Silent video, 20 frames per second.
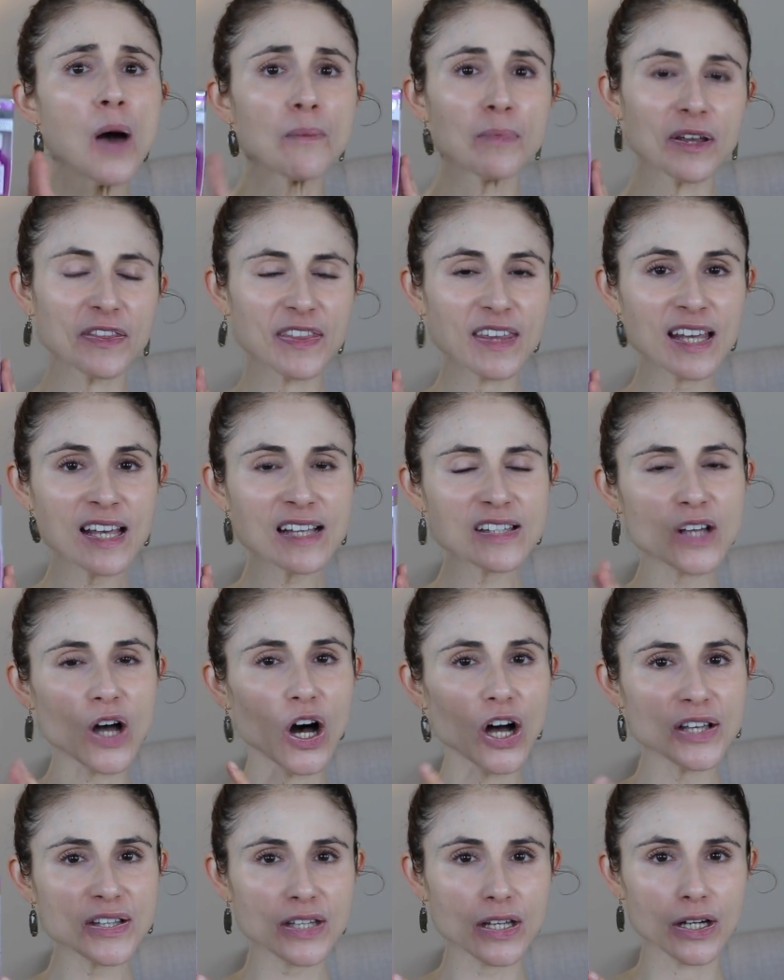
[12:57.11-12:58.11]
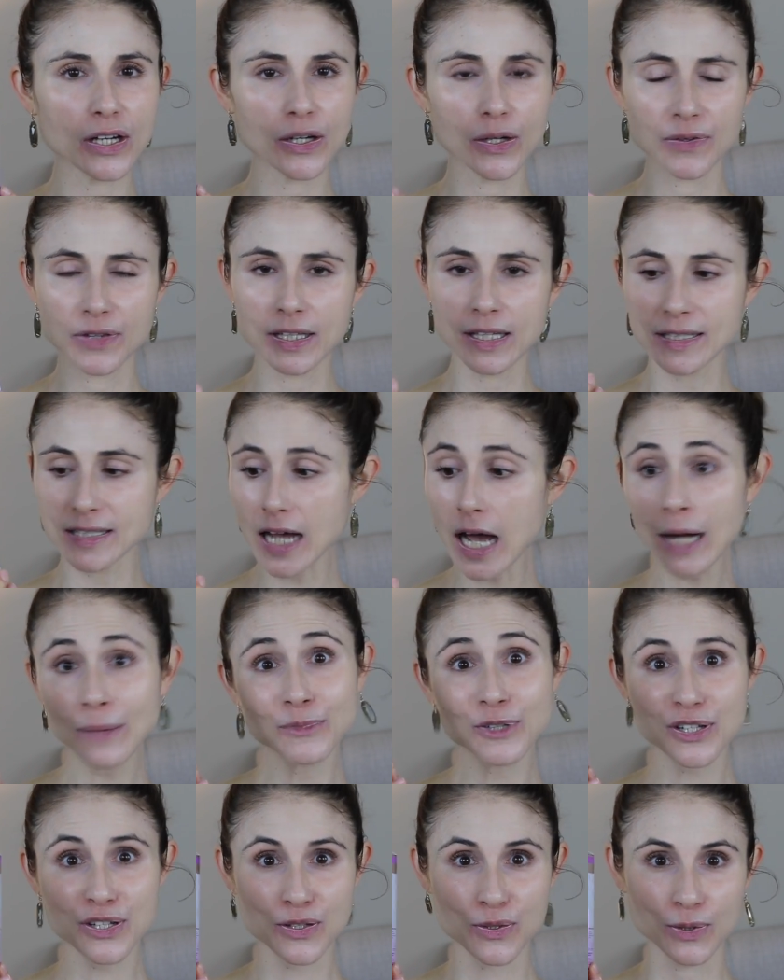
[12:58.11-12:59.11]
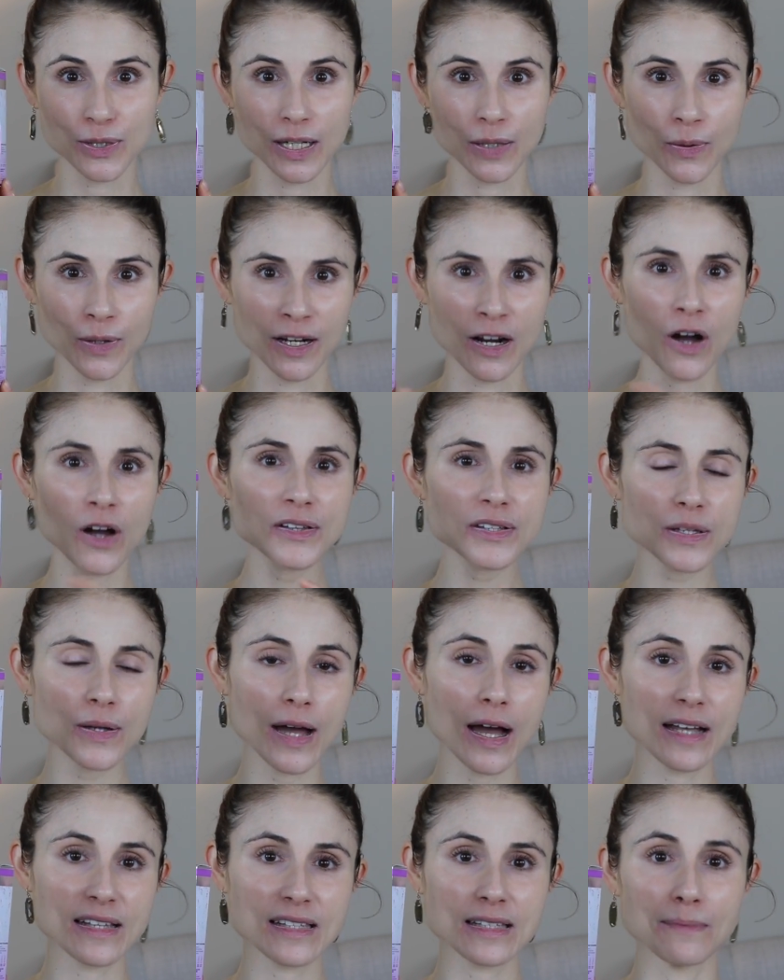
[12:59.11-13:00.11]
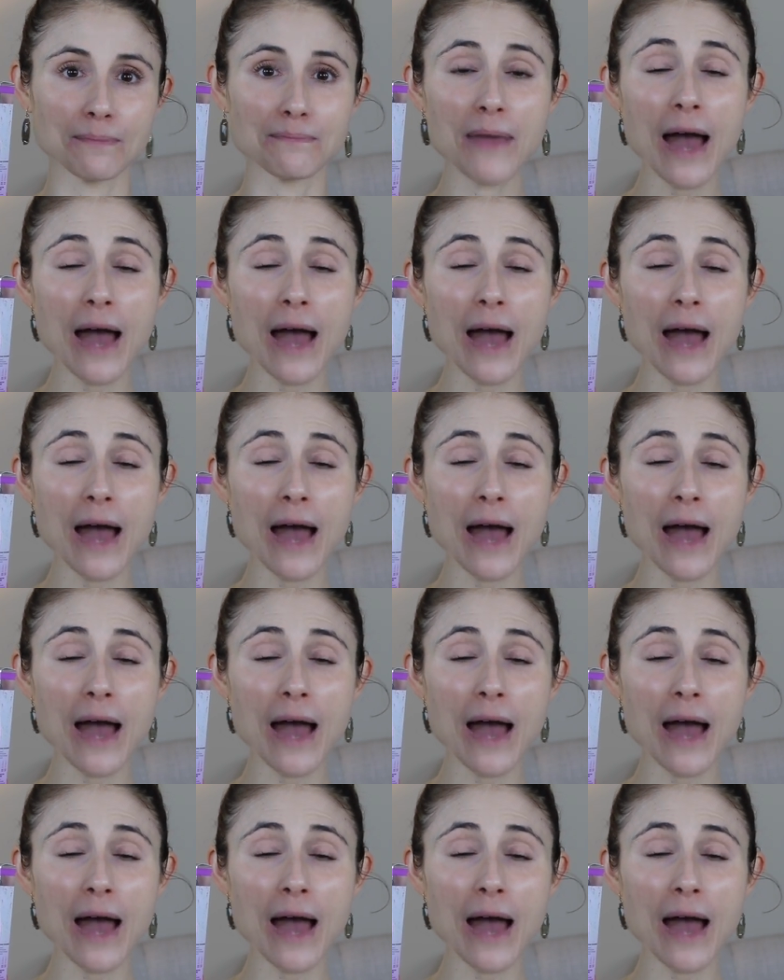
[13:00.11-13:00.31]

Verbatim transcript: but these also, the time restoring one also has some